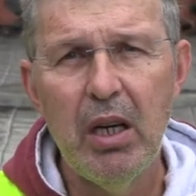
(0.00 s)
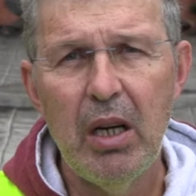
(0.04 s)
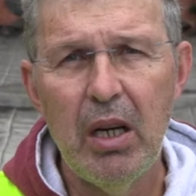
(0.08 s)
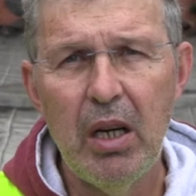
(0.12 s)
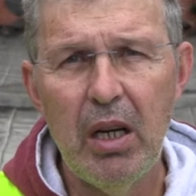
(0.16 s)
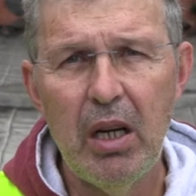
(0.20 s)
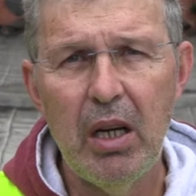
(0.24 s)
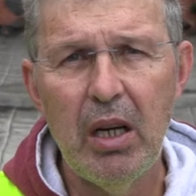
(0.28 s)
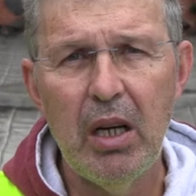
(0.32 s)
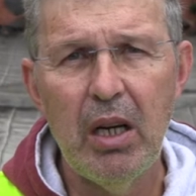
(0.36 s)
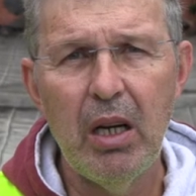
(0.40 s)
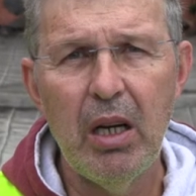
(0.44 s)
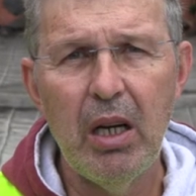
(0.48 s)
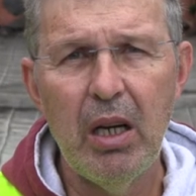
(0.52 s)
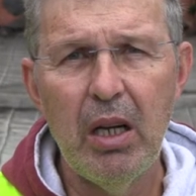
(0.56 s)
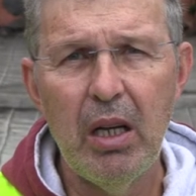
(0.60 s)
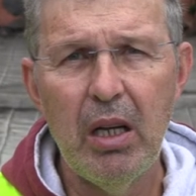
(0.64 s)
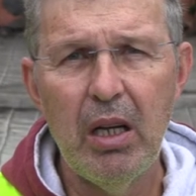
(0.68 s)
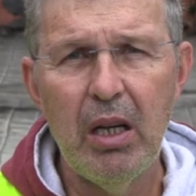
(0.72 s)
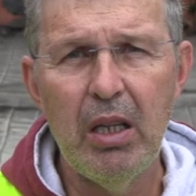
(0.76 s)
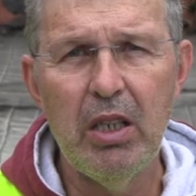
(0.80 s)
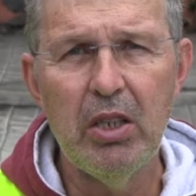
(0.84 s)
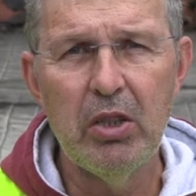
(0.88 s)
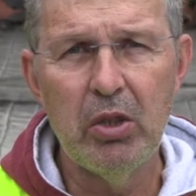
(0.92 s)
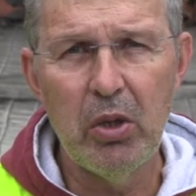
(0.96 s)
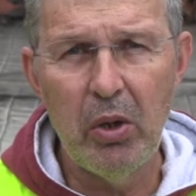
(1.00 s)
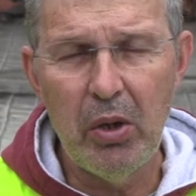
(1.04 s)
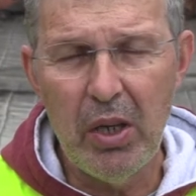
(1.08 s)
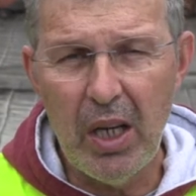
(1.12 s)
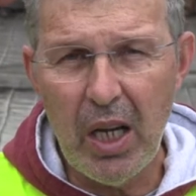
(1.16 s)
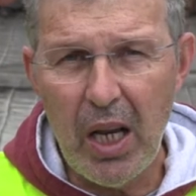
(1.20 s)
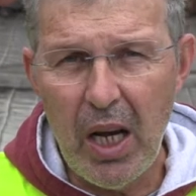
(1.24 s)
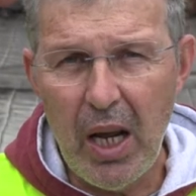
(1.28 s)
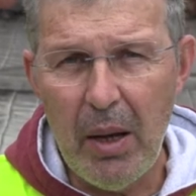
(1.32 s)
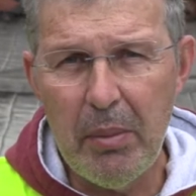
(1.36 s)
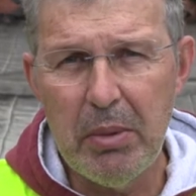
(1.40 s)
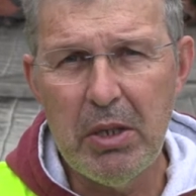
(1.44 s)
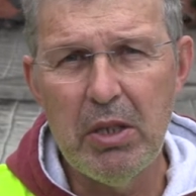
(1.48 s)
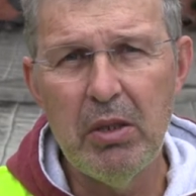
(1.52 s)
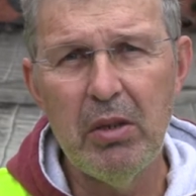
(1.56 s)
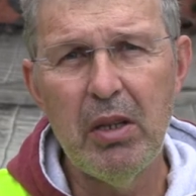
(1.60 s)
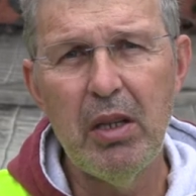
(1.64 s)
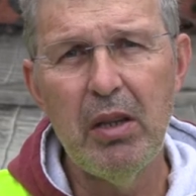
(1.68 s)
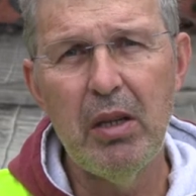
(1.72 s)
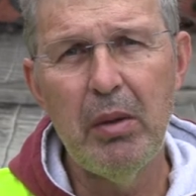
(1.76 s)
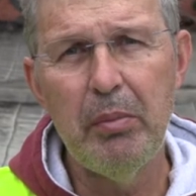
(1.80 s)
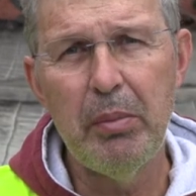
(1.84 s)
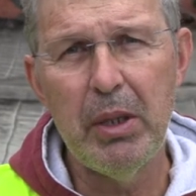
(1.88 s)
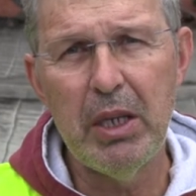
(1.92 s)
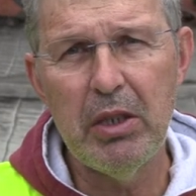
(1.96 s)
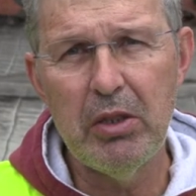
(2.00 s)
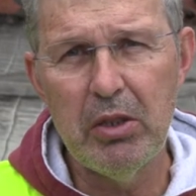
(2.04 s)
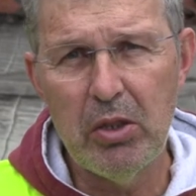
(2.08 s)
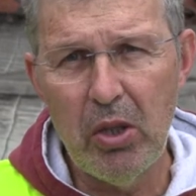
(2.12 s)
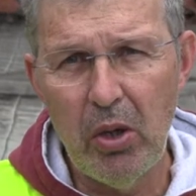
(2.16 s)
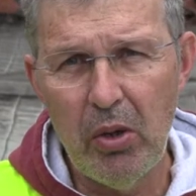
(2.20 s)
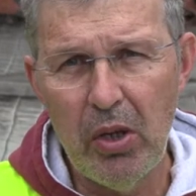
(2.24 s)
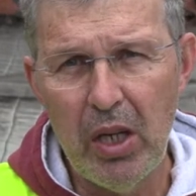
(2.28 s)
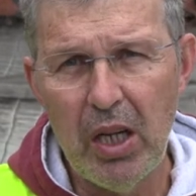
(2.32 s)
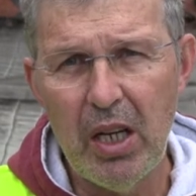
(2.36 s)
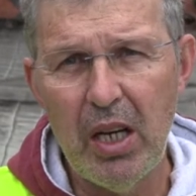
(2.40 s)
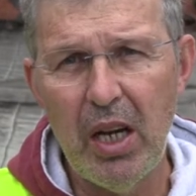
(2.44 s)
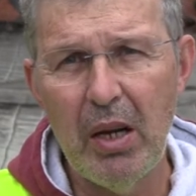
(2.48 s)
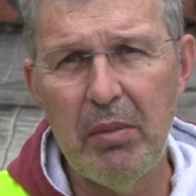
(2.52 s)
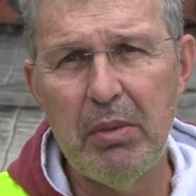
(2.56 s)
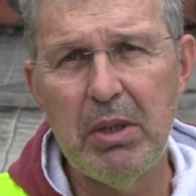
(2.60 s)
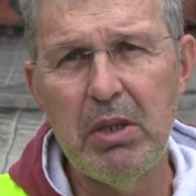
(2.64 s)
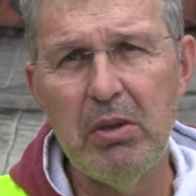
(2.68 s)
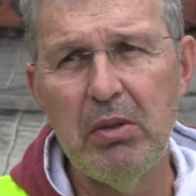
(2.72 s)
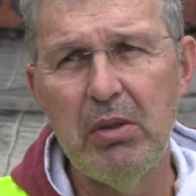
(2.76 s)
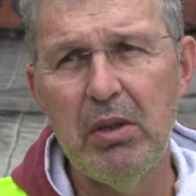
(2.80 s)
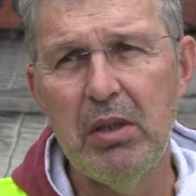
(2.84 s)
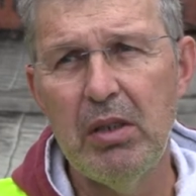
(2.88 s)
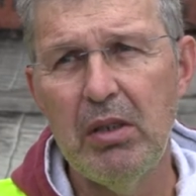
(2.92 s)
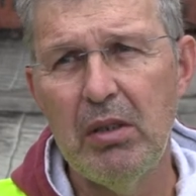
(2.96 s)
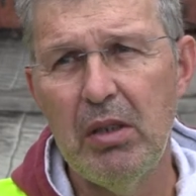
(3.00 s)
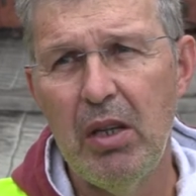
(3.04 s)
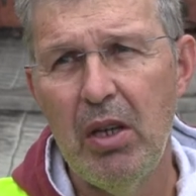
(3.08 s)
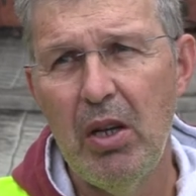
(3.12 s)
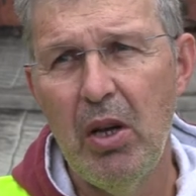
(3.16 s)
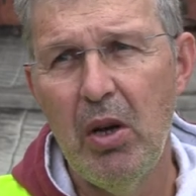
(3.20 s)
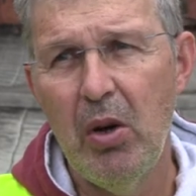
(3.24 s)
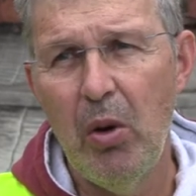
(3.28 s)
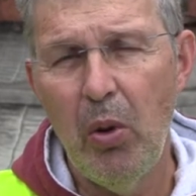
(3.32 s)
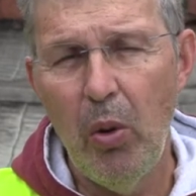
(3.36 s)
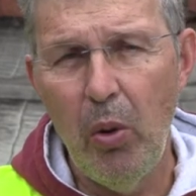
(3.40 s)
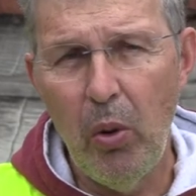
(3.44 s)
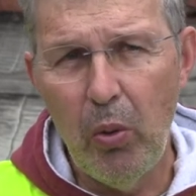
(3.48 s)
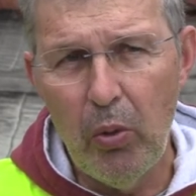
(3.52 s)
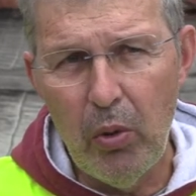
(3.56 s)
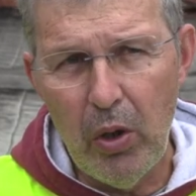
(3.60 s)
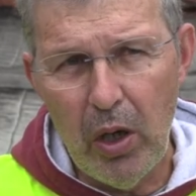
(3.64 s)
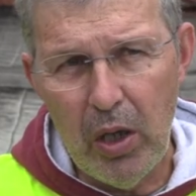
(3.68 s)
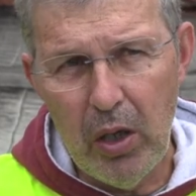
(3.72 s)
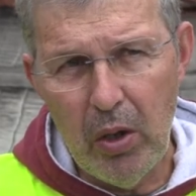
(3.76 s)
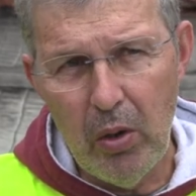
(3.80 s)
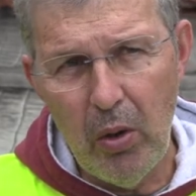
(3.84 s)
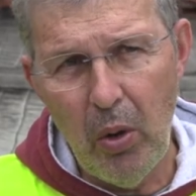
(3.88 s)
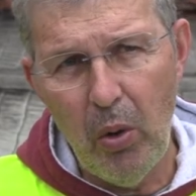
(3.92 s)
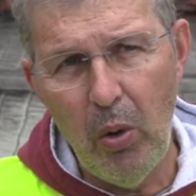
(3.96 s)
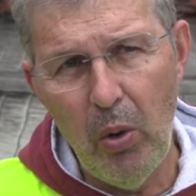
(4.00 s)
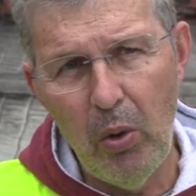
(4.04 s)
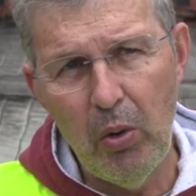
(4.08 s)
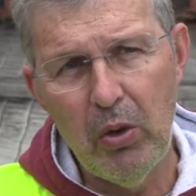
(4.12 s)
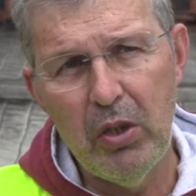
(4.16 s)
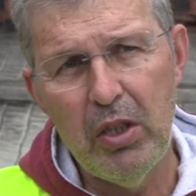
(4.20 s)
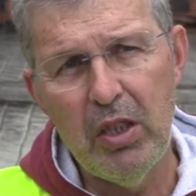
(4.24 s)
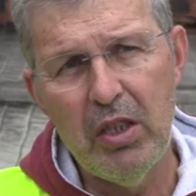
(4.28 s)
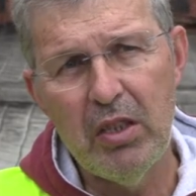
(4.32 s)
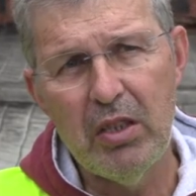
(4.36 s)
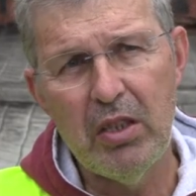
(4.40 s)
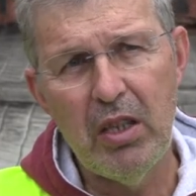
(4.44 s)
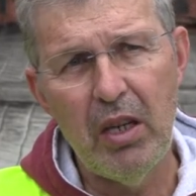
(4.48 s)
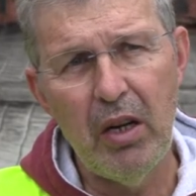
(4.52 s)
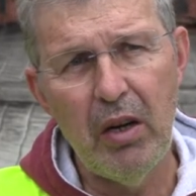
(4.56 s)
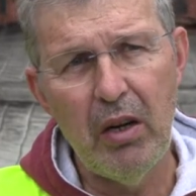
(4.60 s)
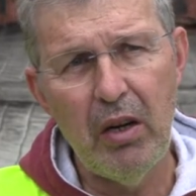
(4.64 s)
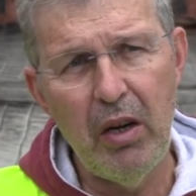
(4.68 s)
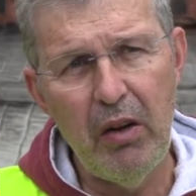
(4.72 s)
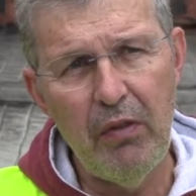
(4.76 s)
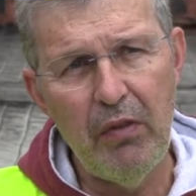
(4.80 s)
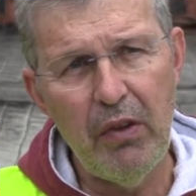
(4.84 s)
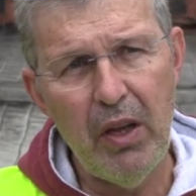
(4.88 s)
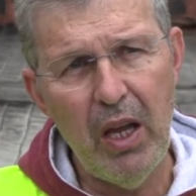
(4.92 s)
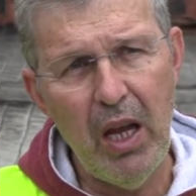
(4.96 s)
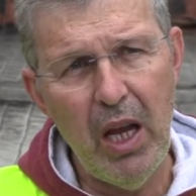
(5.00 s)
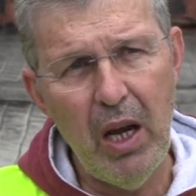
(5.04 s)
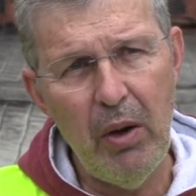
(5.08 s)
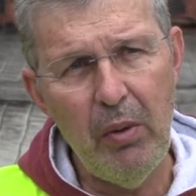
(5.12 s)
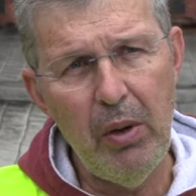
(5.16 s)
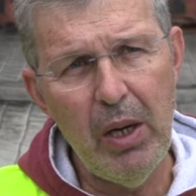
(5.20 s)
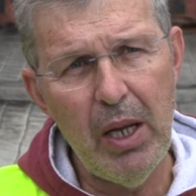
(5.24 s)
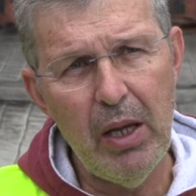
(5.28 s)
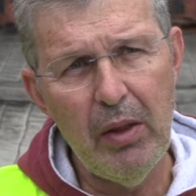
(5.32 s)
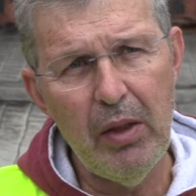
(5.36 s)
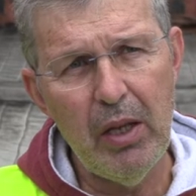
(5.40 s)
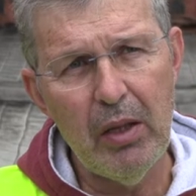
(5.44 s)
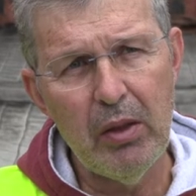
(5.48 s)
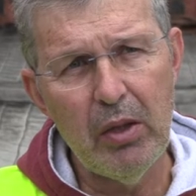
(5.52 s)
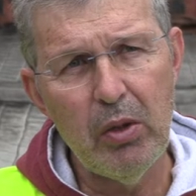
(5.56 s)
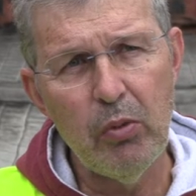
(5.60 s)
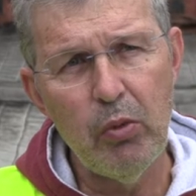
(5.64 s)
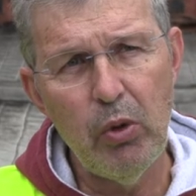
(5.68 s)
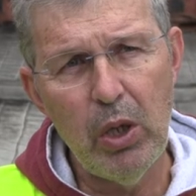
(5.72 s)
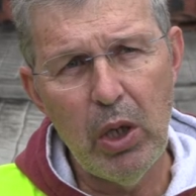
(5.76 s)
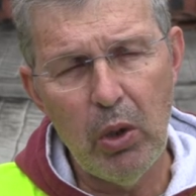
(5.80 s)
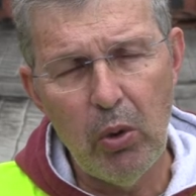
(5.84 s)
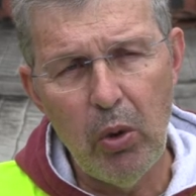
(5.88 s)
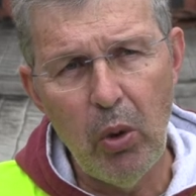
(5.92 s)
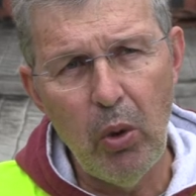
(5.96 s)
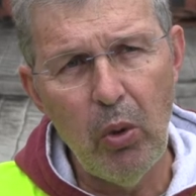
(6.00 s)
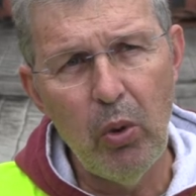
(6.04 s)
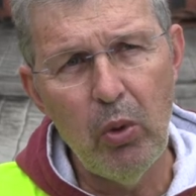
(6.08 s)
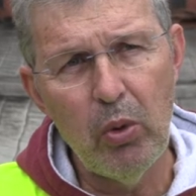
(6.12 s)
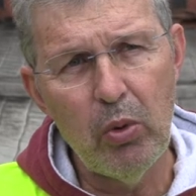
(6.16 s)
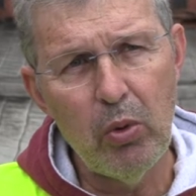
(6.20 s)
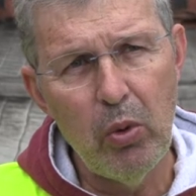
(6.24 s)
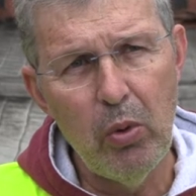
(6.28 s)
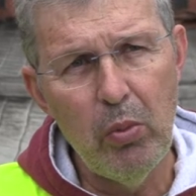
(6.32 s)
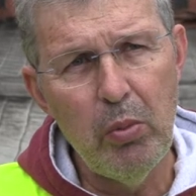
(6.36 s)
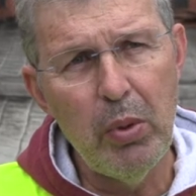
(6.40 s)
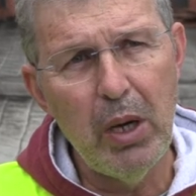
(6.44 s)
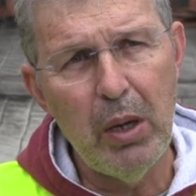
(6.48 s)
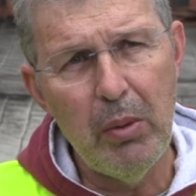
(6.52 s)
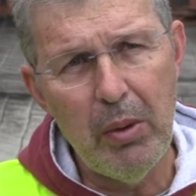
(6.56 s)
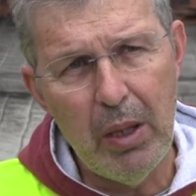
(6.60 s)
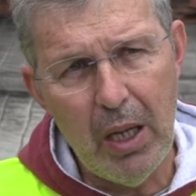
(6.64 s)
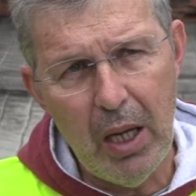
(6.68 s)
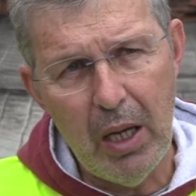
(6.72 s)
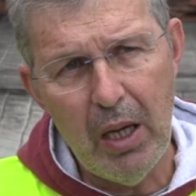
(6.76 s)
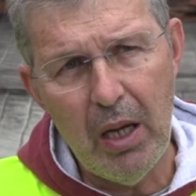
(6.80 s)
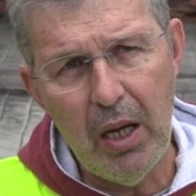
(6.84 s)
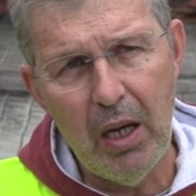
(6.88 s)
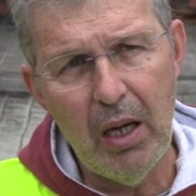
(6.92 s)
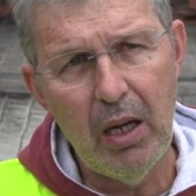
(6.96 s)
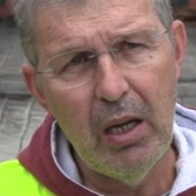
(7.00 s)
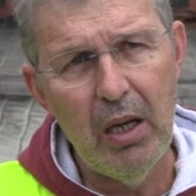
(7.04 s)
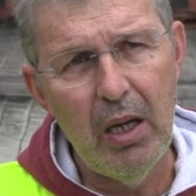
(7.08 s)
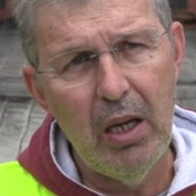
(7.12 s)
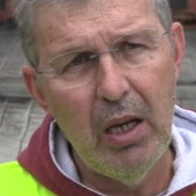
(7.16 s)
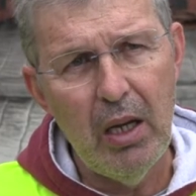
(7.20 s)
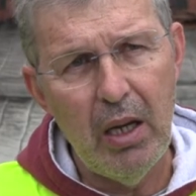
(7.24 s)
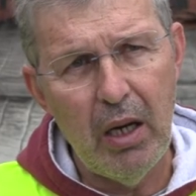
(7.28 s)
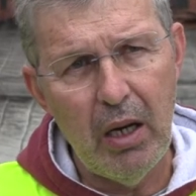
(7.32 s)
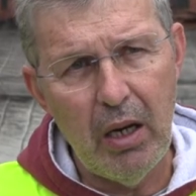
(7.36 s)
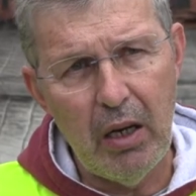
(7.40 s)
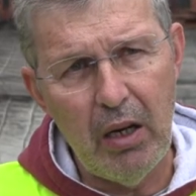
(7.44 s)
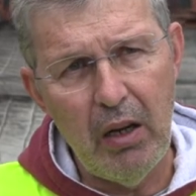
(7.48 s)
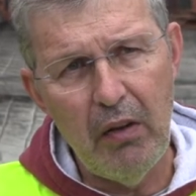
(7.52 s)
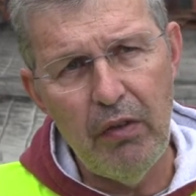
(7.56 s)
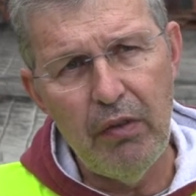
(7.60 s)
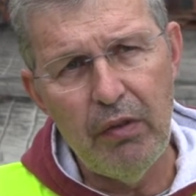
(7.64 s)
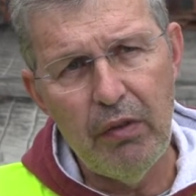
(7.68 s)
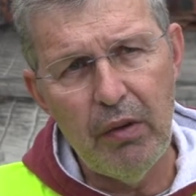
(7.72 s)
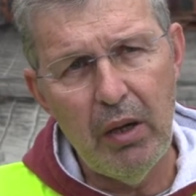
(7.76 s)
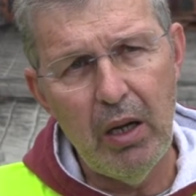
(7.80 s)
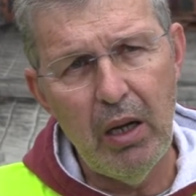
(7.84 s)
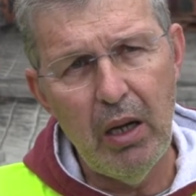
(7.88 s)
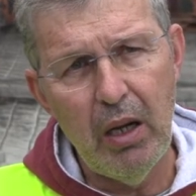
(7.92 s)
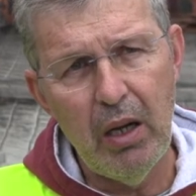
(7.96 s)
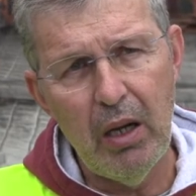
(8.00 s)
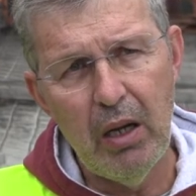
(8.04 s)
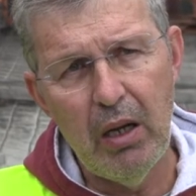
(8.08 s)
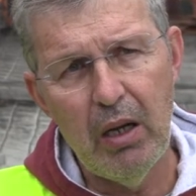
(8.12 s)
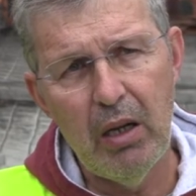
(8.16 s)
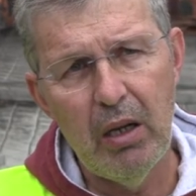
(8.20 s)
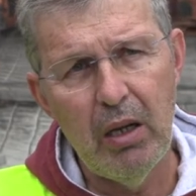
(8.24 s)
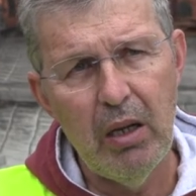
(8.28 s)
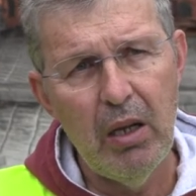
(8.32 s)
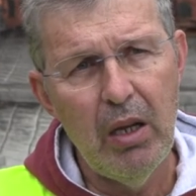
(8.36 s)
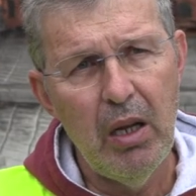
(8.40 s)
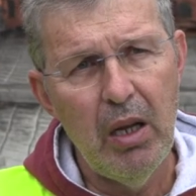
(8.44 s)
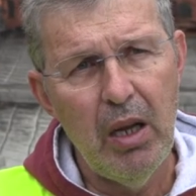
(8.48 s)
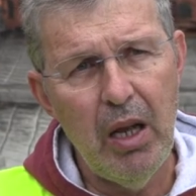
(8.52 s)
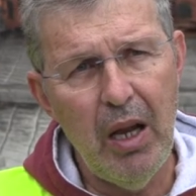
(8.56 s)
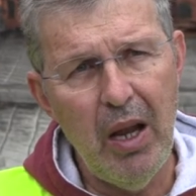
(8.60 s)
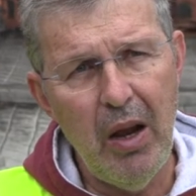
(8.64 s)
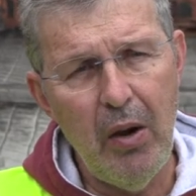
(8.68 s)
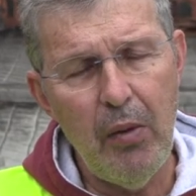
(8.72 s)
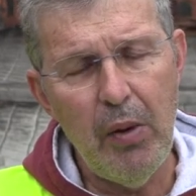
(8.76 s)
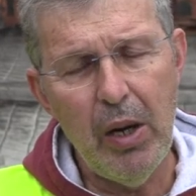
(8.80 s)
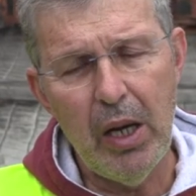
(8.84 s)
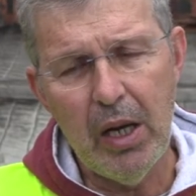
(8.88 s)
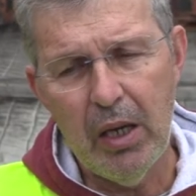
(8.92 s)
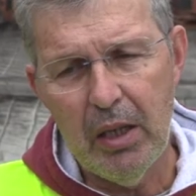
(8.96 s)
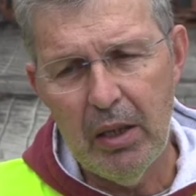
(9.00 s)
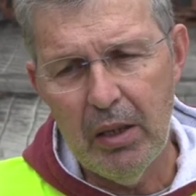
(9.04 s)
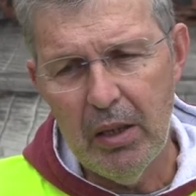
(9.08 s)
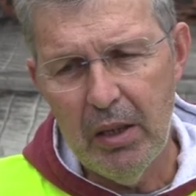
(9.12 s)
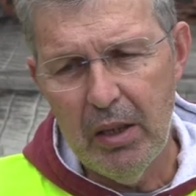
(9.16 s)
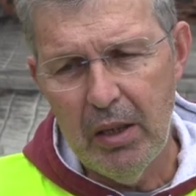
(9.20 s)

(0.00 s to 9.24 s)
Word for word: uh, historic eruption, the prehistoric eruption in, on, in all this rift area that we call Cumbre Vieja Rift uh, area.